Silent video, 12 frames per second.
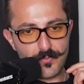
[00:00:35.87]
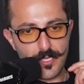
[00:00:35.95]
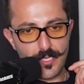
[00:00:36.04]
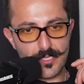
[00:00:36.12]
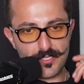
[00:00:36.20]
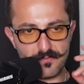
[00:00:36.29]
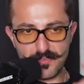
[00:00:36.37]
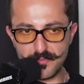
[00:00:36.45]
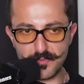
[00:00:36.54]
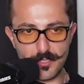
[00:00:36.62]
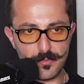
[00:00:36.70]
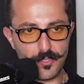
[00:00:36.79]
it's a
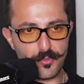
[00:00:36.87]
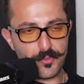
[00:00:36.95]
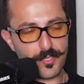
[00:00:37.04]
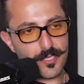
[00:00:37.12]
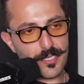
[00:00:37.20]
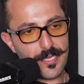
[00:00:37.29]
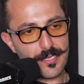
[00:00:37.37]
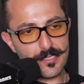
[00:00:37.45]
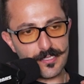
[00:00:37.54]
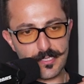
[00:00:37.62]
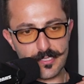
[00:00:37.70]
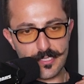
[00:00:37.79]
15 minute thing. And
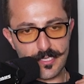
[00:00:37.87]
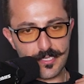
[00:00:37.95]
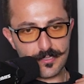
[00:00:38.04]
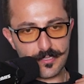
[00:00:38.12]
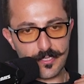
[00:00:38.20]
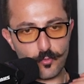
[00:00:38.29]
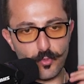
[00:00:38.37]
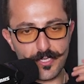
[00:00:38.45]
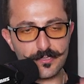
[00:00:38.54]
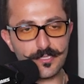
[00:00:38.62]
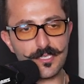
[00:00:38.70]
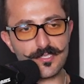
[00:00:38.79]
it, it, it what
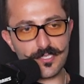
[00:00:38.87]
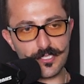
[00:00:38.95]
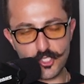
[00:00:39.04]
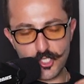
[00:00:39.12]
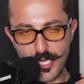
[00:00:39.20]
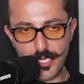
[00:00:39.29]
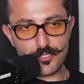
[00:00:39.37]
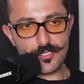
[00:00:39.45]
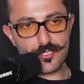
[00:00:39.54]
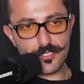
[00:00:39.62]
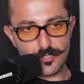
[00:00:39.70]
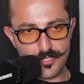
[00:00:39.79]
it does, it
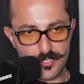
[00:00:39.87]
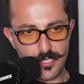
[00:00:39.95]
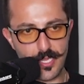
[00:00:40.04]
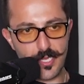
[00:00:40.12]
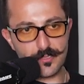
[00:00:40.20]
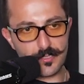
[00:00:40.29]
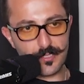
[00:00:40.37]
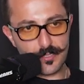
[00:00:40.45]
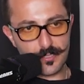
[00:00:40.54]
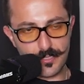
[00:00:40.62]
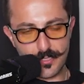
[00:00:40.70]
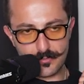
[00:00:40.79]
changes your state.
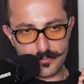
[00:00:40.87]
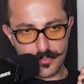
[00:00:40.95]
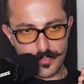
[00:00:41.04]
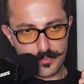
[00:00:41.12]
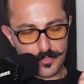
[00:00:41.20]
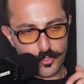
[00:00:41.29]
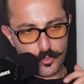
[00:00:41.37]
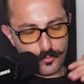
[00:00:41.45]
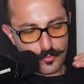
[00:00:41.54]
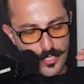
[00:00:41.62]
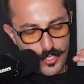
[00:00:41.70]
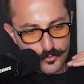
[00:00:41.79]
It, it, it you know,
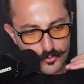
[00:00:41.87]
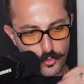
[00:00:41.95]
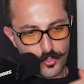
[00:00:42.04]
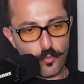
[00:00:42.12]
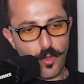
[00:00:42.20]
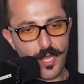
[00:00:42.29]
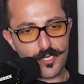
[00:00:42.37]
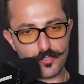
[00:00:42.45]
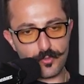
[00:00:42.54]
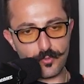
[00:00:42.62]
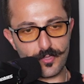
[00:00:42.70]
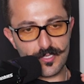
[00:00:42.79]
Tony walks you
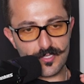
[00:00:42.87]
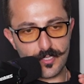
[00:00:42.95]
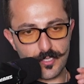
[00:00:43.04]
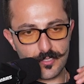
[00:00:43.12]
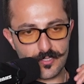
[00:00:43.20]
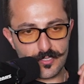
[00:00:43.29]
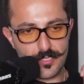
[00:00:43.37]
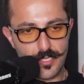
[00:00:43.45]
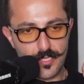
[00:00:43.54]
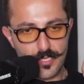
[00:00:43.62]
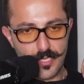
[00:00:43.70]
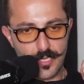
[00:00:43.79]
through these things,
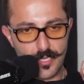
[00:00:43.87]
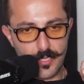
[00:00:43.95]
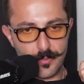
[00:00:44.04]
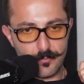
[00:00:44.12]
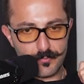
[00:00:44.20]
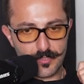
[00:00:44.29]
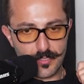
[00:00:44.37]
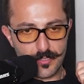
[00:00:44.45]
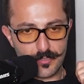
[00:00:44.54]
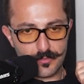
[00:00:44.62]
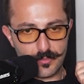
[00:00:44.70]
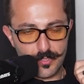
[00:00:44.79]
um,
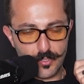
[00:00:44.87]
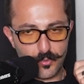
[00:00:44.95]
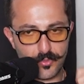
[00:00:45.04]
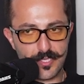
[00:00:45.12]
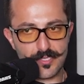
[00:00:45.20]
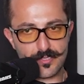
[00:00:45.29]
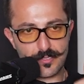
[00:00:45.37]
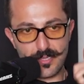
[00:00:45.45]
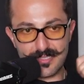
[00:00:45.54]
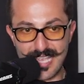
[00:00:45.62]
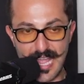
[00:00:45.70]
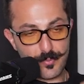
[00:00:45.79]
the, you know, things
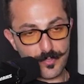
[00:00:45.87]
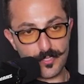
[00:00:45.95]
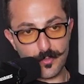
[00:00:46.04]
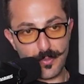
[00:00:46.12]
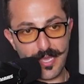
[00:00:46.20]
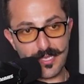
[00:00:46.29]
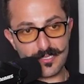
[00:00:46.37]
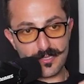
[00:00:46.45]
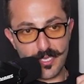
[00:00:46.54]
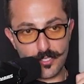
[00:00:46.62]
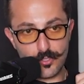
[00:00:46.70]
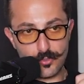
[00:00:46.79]
that's happened in the past
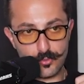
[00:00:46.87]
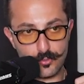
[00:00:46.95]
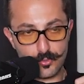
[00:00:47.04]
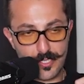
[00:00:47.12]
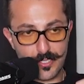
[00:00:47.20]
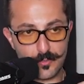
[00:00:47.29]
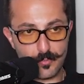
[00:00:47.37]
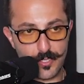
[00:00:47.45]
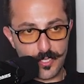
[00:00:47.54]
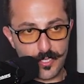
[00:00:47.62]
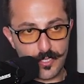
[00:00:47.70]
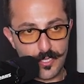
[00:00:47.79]
that you can
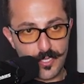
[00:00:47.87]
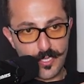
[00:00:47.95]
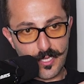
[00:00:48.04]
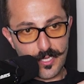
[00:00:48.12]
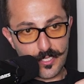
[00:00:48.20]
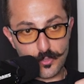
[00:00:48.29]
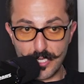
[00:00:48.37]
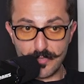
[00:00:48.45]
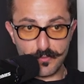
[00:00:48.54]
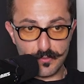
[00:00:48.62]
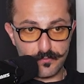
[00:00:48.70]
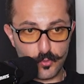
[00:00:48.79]
be uh,
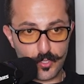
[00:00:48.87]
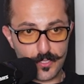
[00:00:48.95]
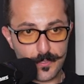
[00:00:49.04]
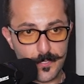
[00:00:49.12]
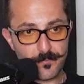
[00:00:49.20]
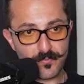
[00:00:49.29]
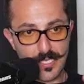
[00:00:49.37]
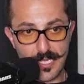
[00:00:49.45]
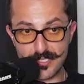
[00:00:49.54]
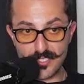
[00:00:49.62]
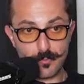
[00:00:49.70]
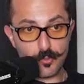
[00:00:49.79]
grateful for, uh,
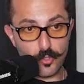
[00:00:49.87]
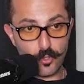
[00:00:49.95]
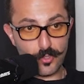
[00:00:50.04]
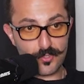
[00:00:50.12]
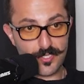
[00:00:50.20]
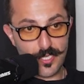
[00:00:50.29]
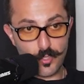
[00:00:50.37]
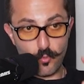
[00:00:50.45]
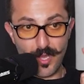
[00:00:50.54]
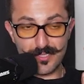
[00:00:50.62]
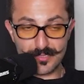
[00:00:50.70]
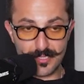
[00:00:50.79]
some goals that you
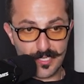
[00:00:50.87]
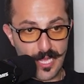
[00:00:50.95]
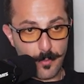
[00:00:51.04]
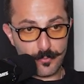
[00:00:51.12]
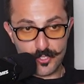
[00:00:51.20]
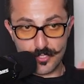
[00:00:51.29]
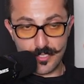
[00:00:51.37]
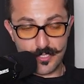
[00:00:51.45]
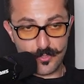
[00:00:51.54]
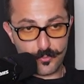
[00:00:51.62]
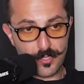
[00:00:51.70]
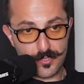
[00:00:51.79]
want to accomplish in the next
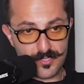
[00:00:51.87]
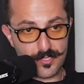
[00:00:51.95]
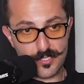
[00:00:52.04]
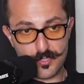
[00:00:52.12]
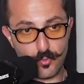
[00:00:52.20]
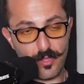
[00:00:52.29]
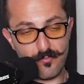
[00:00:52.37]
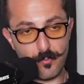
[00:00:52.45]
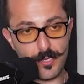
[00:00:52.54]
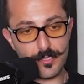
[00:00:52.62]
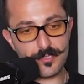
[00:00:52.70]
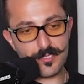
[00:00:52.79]
three, six, 12
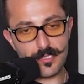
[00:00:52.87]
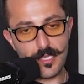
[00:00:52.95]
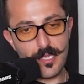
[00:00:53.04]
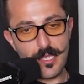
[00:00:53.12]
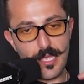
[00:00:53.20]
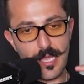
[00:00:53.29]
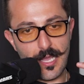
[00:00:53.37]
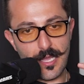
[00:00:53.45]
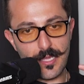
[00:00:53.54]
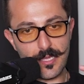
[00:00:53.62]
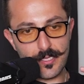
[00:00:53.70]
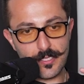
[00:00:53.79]
months.
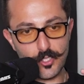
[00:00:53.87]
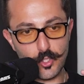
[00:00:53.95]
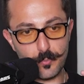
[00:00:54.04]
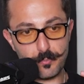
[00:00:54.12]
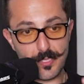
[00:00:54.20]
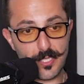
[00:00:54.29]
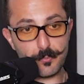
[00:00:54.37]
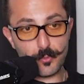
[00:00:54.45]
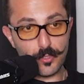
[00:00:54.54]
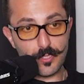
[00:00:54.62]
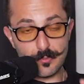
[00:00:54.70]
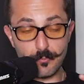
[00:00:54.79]
Uh, you know,
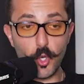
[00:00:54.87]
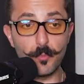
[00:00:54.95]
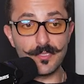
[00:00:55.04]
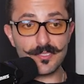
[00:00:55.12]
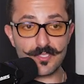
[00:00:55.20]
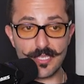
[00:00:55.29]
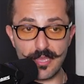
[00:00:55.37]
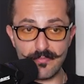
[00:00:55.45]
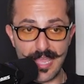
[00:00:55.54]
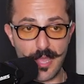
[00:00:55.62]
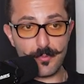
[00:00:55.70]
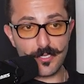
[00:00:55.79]
people and moments that have
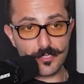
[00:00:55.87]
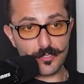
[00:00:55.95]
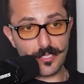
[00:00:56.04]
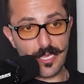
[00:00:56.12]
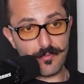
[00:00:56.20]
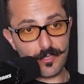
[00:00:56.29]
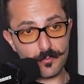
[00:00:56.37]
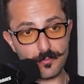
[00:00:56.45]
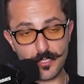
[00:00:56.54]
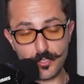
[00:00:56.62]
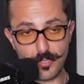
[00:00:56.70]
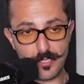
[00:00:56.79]
happened in your life that could
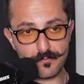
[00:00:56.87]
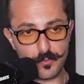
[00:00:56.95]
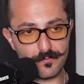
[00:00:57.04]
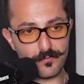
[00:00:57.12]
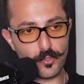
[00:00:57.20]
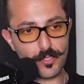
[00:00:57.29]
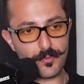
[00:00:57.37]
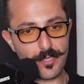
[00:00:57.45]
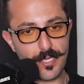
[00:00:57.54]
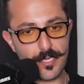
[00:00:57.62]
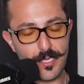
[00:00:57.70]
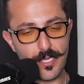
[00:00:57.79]
be grateful for
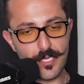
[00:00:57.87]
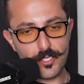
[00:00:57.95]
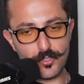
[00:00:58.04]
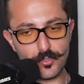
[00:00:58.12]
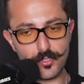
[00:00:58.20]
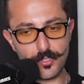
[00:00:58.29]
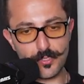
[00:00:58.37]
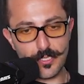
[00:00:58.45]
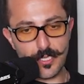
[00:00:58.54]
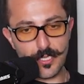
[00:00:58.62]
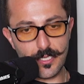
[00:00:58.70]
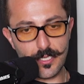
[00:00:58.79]
that you could uh,
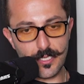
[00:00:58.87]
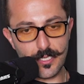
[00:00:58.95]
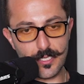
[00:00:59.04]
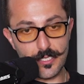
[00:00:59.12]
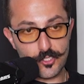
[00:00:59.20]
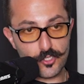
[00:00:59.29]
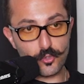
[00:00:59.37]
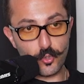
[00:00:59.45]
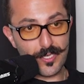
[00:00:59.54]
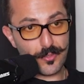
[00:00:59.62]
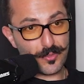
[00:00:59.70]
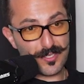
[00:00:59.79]
uh, uh,
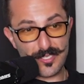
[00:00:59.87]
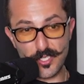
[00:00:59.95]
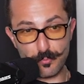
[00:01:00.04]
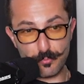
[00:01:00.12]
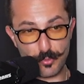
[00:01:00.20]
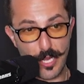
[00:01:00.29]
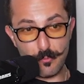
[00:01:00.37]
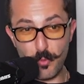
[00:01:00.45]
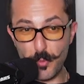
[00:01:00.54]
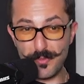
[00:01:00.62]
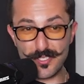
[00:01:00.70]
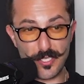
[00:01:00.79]
enjoy things that you're proud,
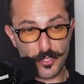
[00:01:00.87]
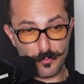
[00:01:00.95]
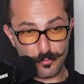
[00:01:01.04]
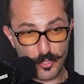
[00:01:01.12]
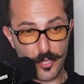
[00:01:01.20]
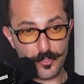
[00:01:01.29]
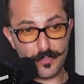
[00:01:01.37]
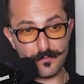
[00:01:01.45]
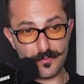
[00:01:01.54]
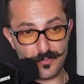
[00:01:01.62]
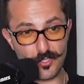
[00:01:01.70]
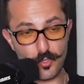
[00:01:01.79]
moments that you're proud of,
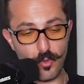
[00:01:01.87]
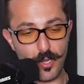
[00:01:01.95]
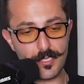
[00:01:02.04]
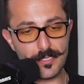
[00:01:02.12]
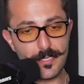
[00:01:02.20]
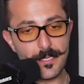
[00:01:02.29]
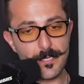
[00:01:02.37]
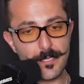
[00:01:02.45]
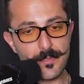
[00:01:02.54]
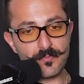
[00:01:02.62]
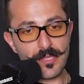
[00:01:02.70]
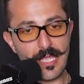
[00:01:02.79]
and so on.
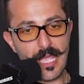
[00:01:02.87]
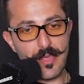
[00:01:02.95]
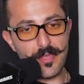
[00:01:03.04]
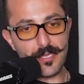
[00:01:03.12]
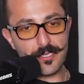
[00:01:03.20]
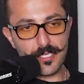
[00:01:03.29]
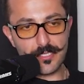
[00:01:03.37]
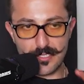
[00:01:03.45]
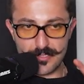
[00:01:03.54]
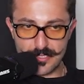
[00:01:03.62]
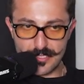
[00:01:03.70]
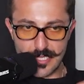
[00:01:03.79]
And then he
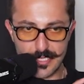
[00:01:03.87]
does this like